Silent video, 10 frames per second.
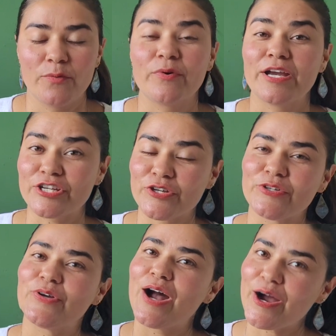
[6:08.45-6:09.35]
where I show
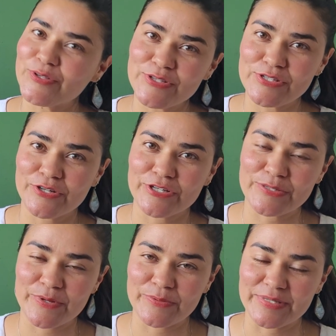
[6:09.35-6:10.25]
you how to start a
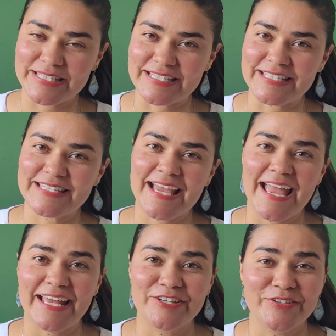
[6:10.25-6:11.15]
small business
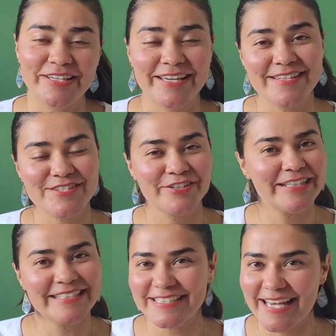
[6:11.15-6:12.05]
and you can get
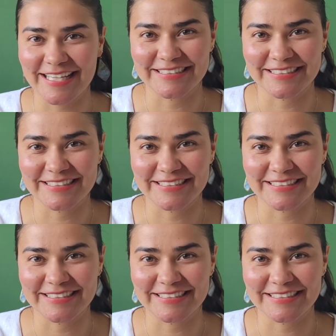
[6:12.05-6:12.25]
started today.